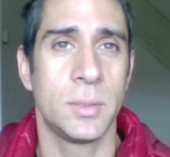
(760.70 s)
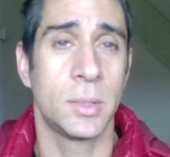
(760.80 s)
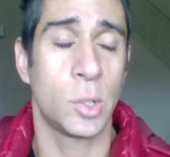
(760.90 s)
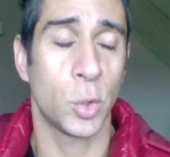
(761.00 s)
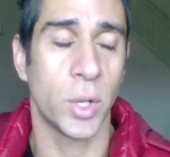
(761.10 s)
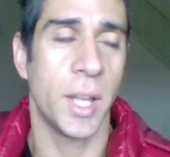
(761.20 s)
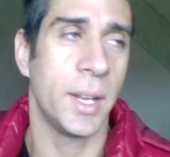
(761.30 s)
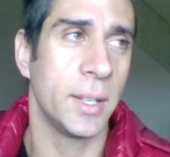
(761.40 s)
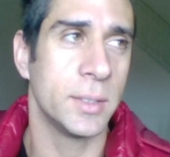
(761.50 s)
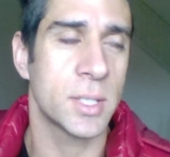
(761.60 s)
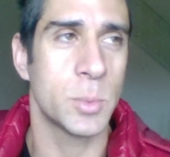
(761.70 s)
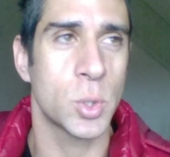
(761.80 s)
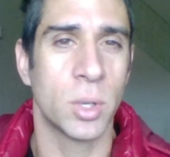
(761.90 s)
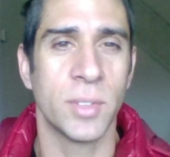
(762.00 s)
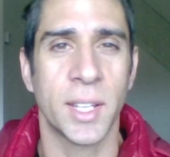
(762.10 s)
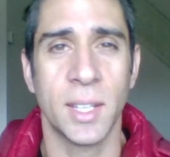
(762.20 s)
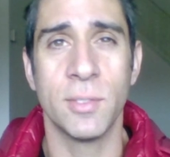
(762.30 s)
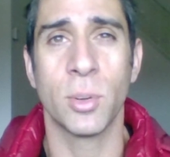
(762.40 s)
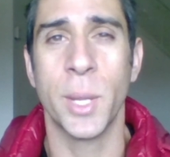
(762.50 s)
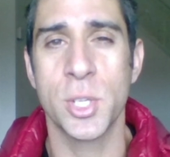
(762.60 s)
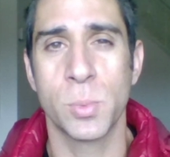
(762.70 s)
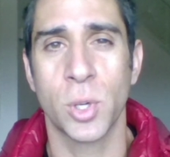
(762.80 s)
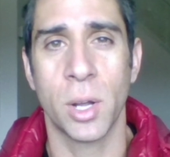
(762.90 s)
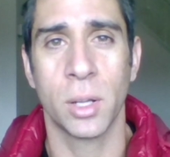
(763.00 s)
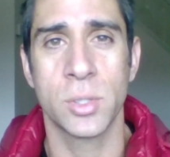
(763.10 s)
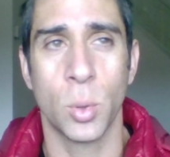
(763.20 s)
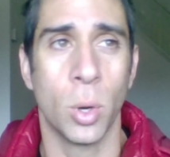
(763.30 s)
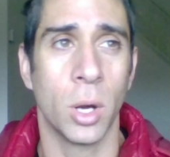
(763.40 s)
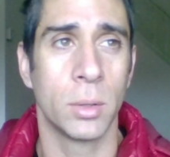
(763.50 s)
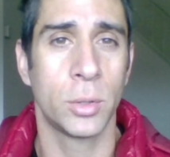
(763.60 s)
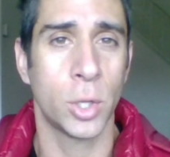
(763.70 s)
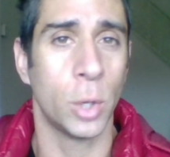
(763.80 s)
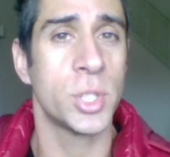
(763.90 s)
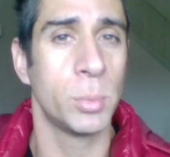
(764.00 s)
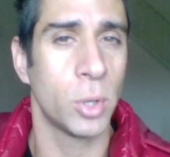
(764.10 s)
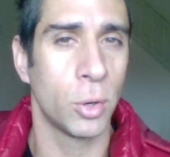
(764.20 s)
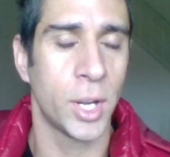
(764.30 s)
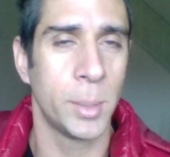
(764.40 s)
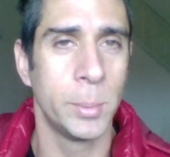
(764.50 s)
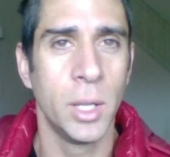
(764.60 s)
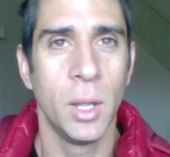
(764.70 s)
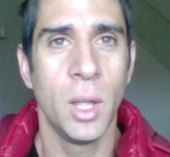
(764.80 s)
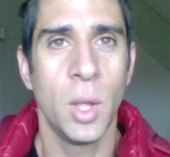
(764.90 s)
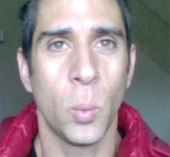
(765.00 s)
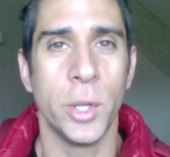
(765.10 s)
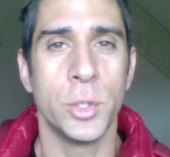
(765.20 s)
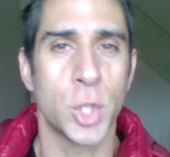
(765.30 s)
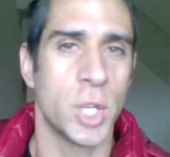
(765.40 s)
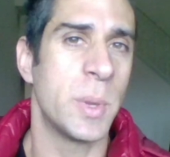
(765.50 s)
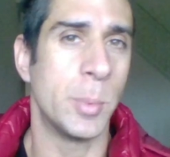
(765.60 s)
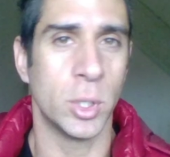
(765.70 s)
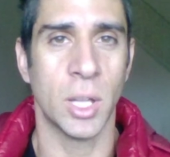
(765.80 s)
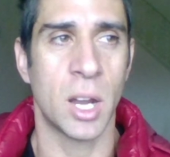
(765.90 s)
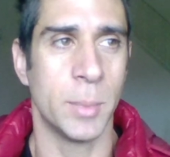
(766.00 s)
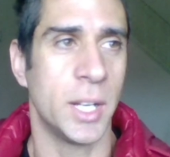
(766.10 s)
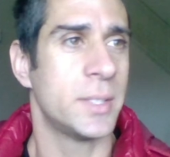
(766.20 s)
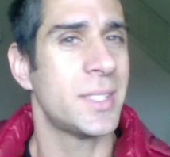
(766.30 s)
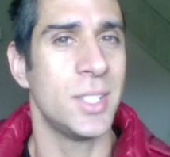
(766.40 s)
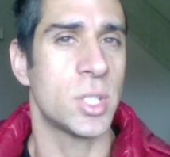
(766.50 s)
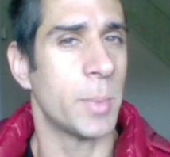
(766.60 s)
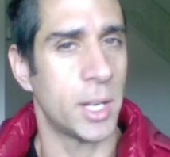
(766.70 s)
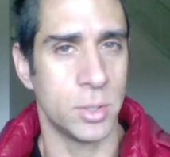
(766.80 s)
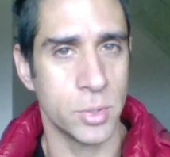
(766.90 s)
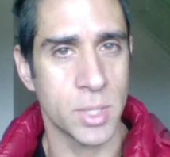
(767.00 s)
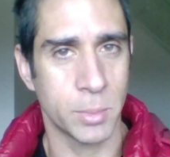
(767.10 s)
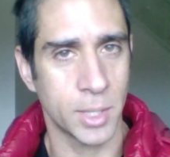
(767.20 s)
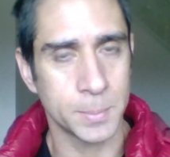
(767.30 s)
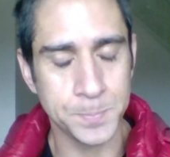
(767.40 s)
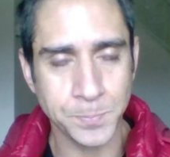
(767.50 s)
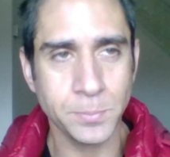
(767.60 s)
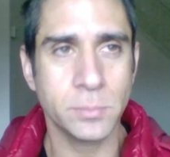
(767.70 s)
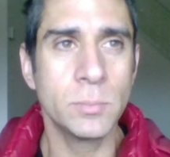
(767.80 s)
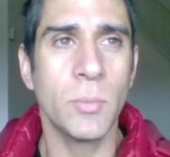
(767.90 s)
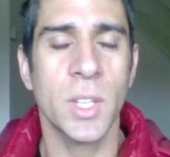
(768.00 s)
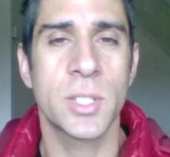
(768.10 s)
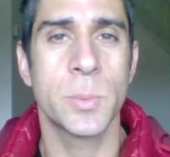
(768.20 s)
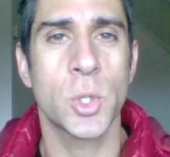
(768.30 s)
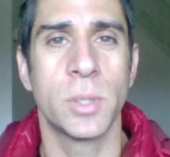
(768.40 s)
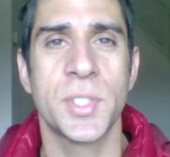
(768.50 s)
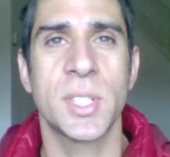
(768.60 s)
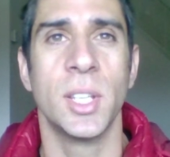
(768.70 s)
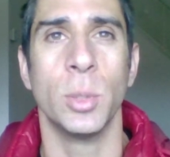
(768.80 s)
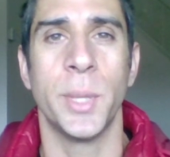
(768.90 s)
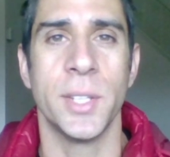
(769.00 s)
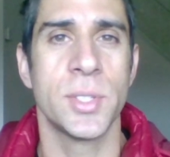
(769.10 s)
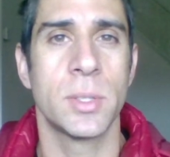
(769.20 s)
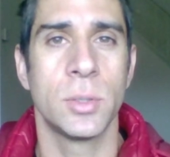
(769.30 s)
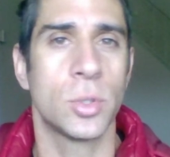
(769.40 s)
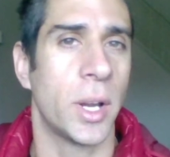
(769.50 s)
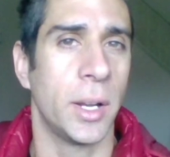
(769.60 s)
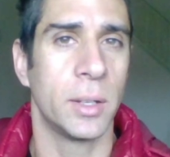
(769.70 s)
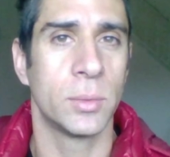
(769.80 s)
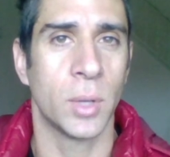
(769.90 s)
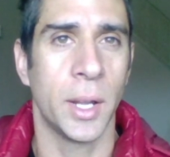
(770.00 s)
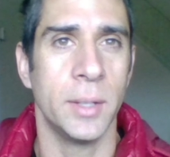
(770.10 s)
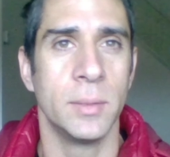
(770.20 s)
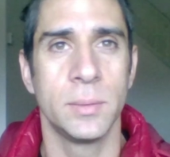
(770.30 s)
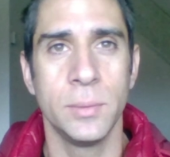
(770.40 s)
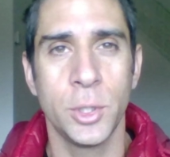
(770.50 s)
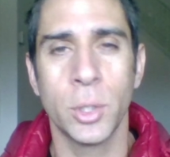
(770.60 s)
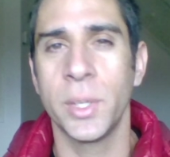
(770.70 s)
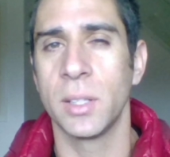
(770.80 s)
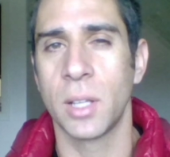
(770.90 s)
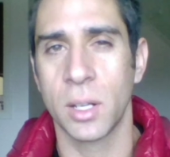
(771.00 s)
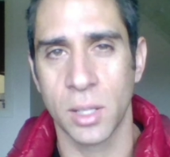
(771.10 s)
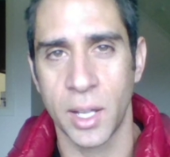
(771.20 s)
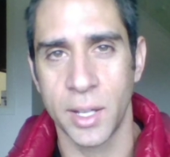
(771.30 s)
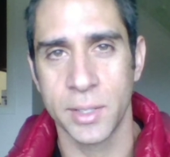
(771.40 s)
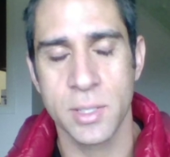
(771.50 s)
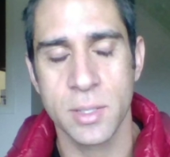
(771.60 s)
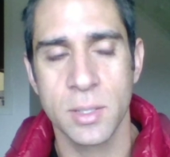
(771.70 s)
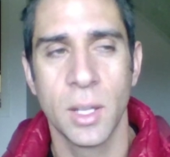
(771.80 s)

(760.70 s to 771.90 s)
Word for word: creating some sort of like information product or coaching program where you charge people a lot of money to teach them how to do something. Some sort of skill-based training, right? You don't need a lot of clients.